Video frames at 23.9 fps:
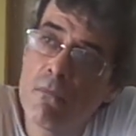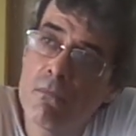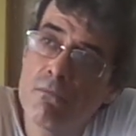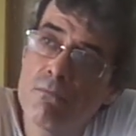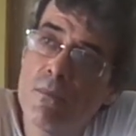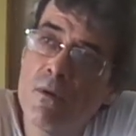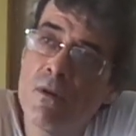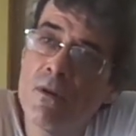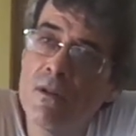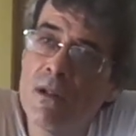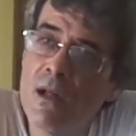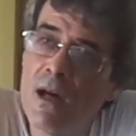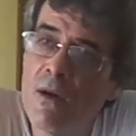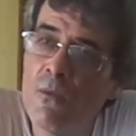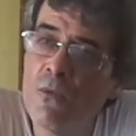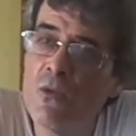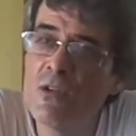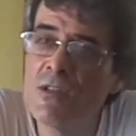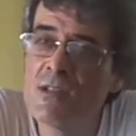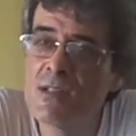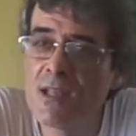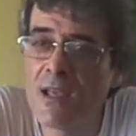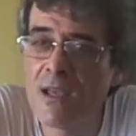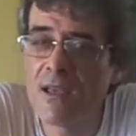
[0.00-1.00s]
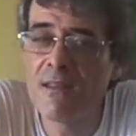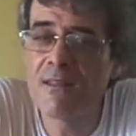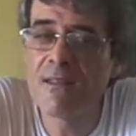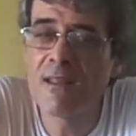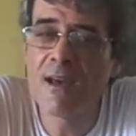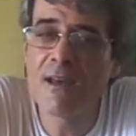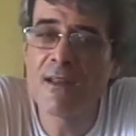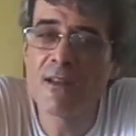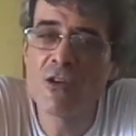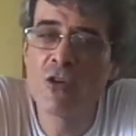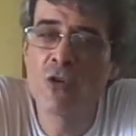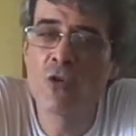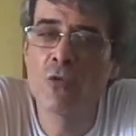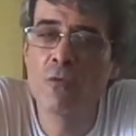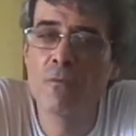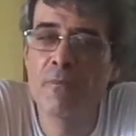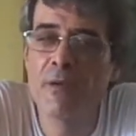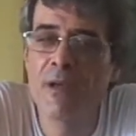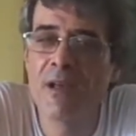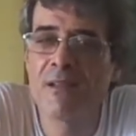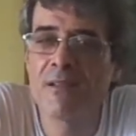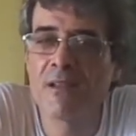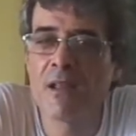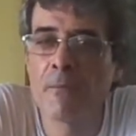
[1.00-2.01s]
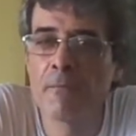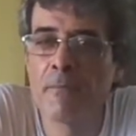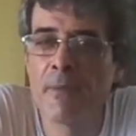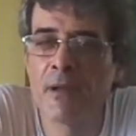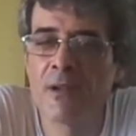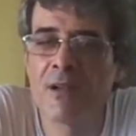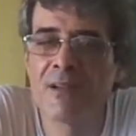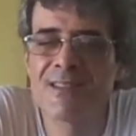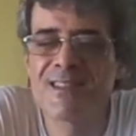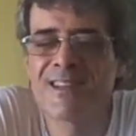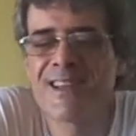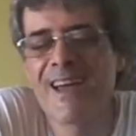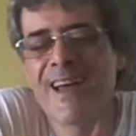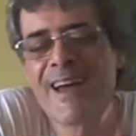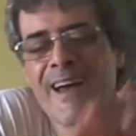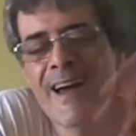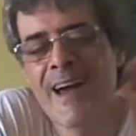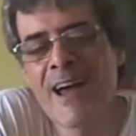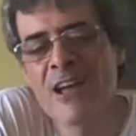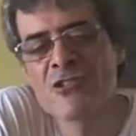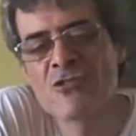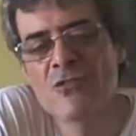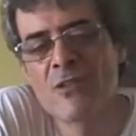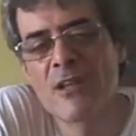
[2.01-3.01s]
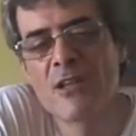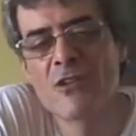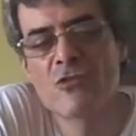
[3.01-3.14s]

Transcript: But I would say that it could be a lot better. Actually,